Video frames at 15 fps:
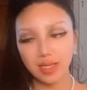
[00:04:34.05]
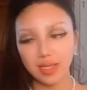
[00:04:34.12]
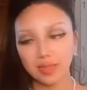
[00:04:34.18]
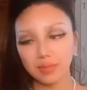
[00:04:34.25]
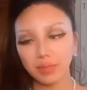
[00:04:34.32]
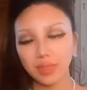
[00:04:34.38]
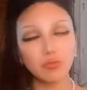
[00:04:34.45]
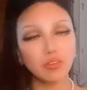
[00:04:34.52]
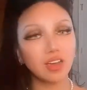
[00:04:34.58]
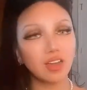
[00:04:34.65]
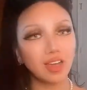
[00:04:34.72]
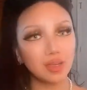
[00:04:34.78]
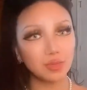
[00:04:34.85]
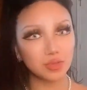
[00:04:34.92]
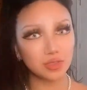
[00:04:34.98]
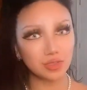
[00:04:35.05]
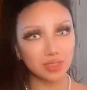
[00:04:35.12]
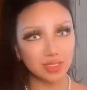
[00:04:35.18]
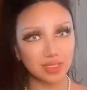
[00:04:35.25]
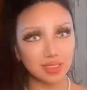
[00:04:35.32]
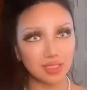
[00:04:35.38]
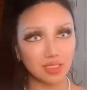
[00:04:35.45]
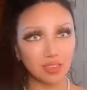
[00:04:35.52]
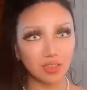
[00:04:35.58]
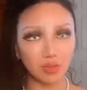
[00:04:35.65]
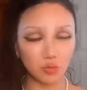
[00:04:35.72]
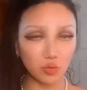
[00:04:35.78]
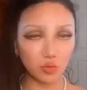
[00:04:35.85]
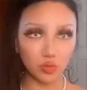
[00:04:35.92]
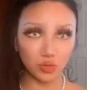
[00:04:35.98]
And being reliable is a
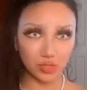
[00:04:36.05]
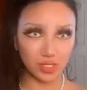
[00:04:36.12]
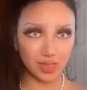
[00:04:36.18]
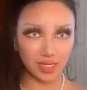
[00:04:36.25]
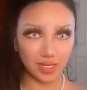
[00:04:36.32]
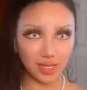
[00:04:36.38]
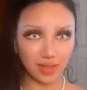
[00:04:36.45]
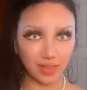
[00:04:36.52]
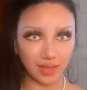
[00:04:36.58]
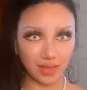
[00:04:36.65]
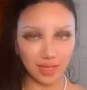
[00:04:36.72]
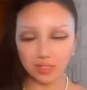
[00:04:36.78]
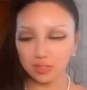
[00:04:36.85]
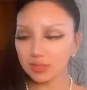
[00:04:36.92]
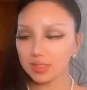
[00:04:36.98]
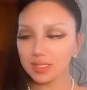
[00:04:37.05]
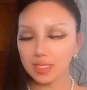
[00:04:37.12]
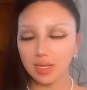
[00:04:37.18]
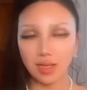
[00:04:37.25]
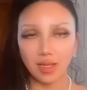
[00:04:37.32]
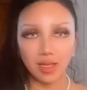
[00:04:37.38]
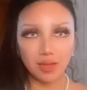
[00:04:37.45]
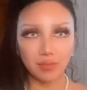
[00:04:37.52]
lot more important than anything else.